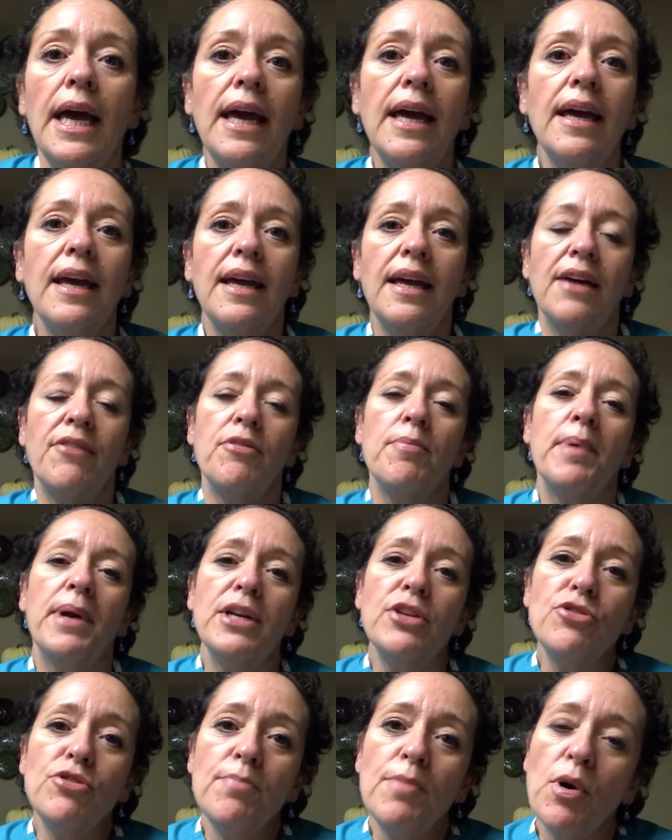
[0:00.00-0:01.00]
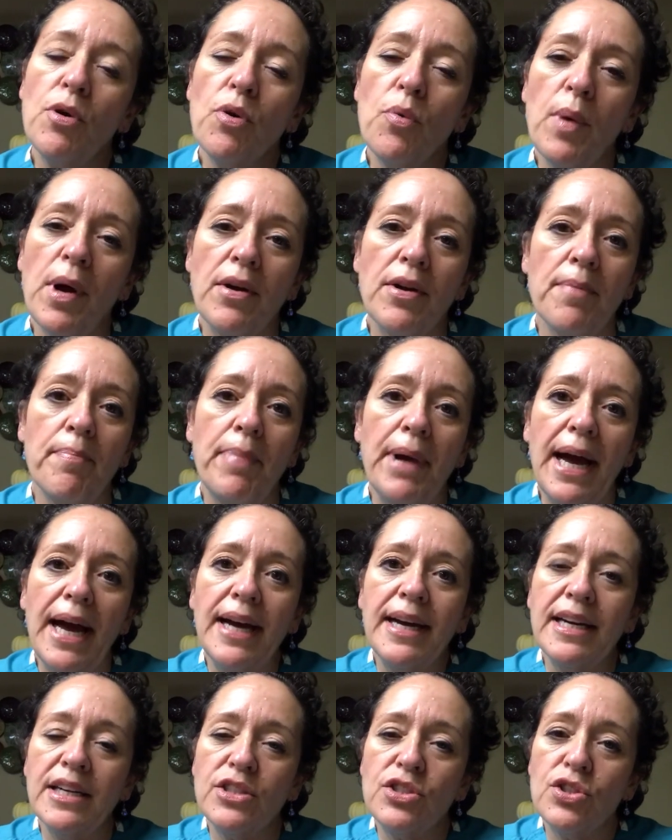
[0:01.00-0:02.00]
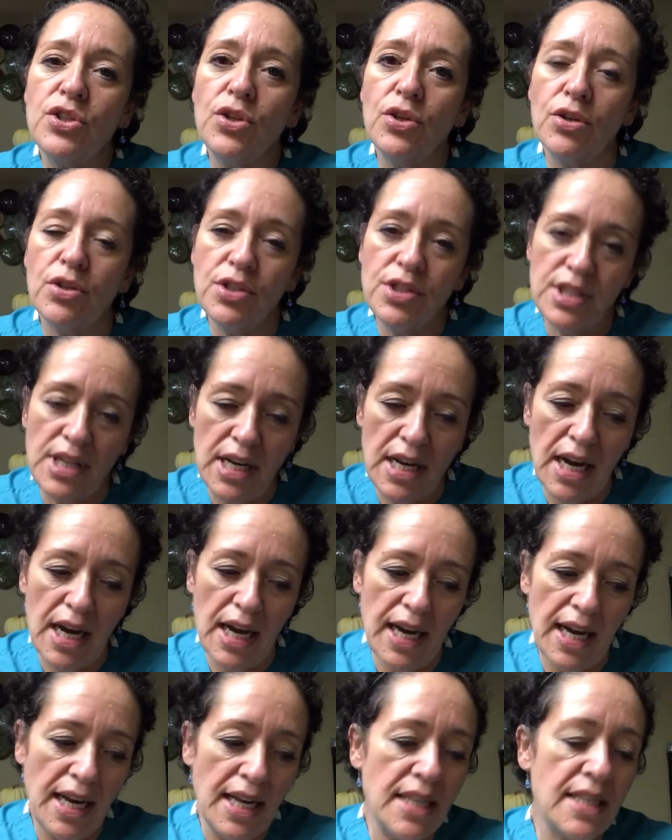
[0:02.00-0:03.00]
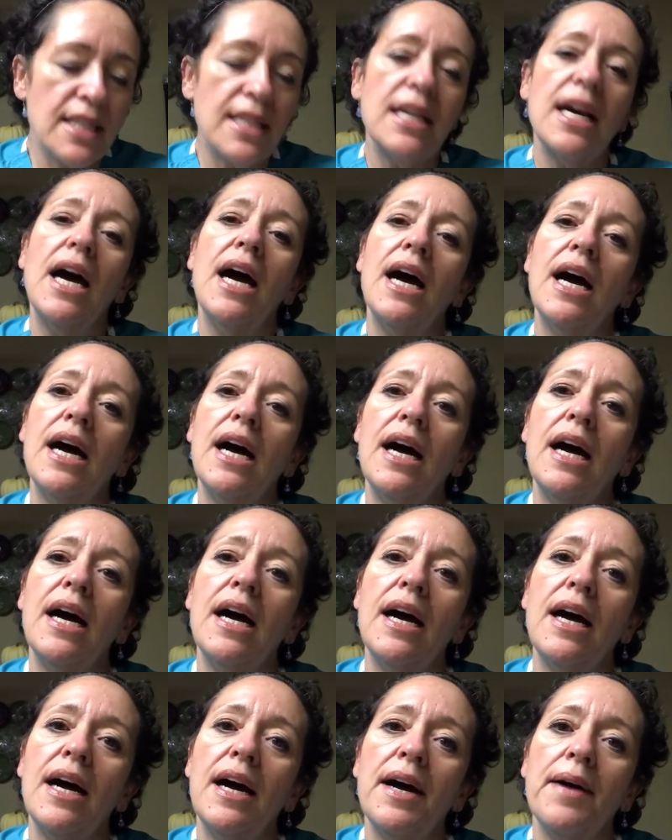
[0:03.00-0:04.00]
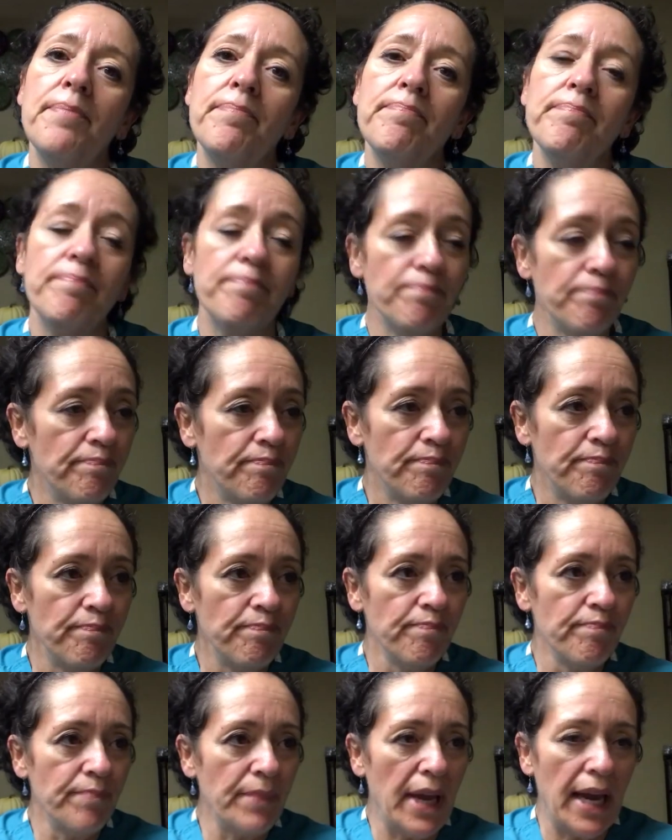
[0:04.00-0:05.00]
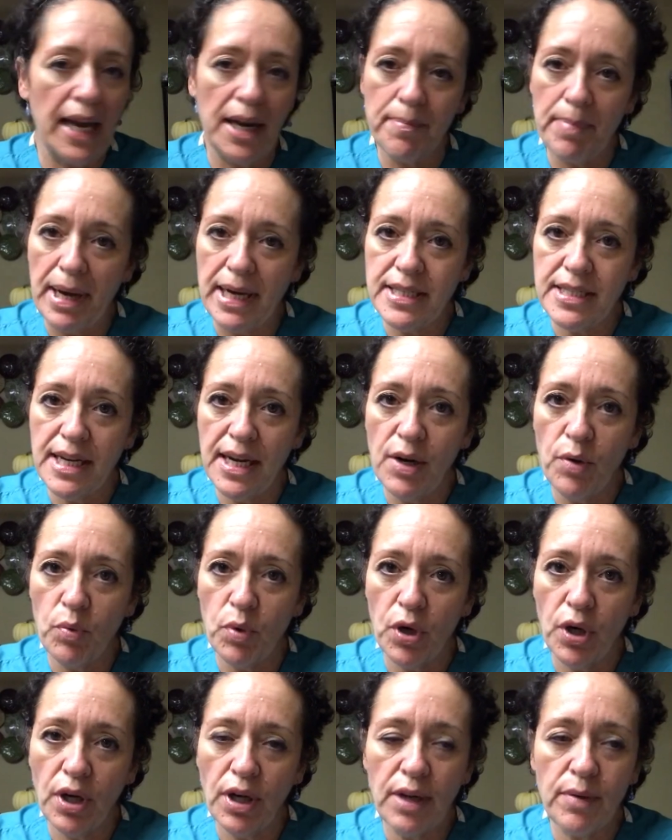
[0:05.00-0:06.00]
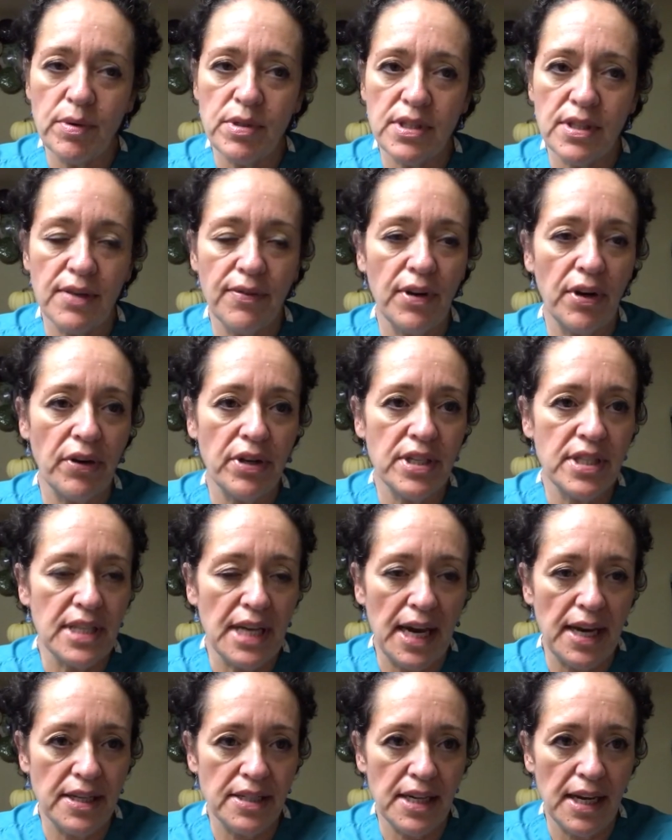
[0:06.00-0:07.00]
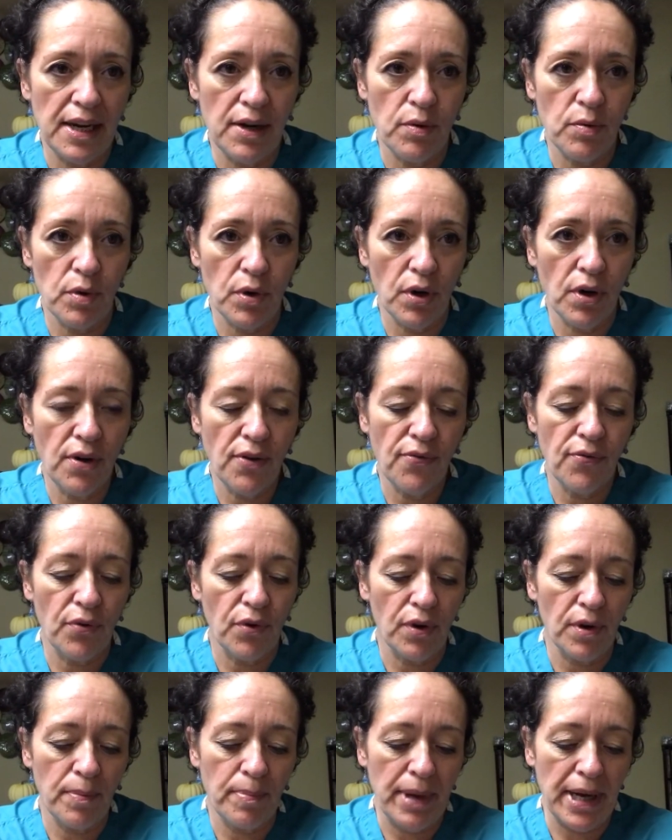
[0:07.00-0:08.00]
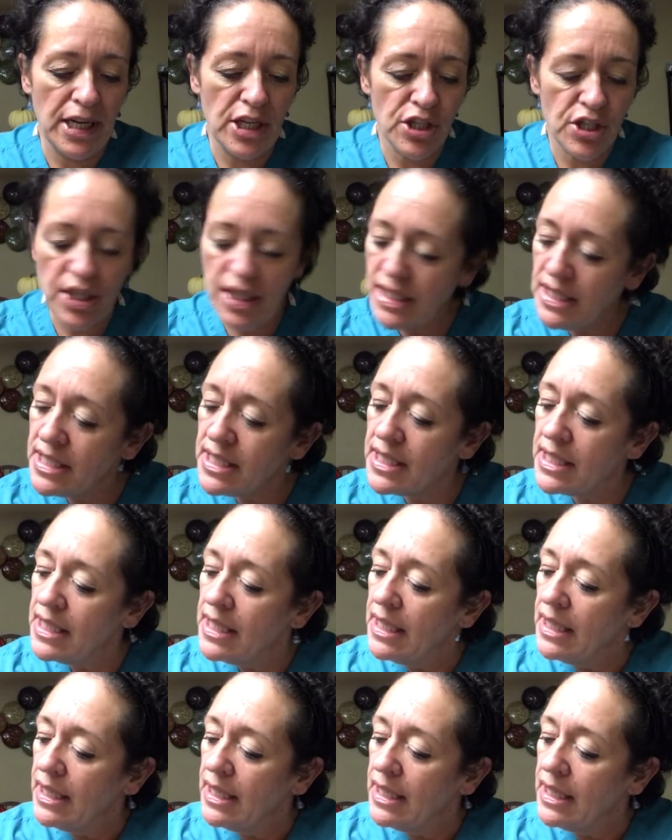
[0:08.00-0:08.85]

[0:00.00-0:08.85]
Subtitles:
Hey everybody, it's Ramona. Welcome back. It's Thursday night. I had a bad day at work. It was a very sad day at work for a patient.